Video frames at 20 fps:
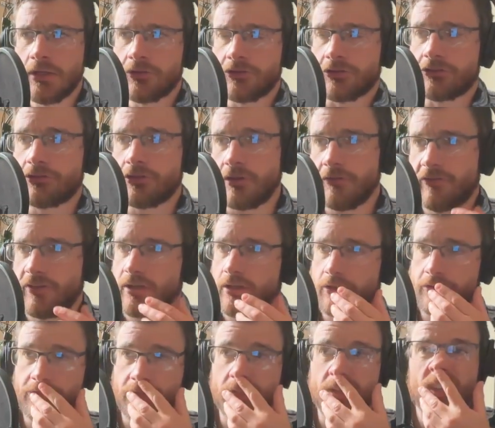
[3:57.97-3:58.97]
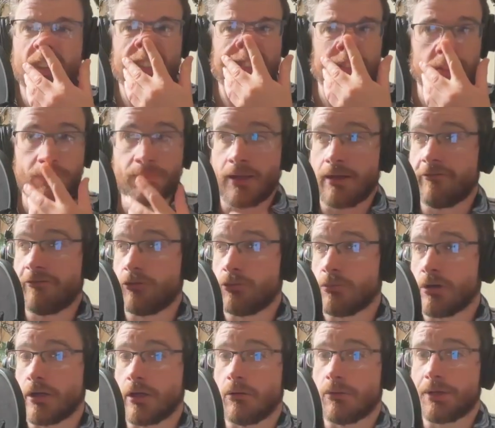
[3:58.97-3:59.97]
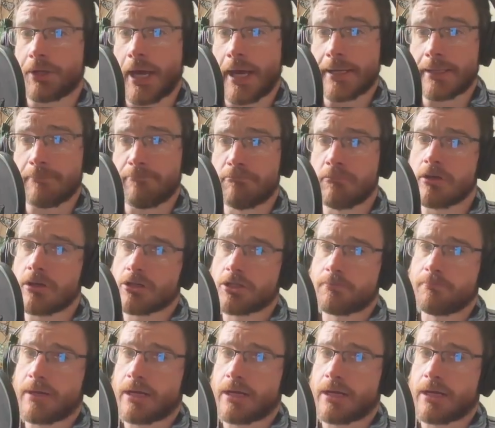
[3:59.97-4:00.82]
So I tried VS Code with Platform.io and I had a much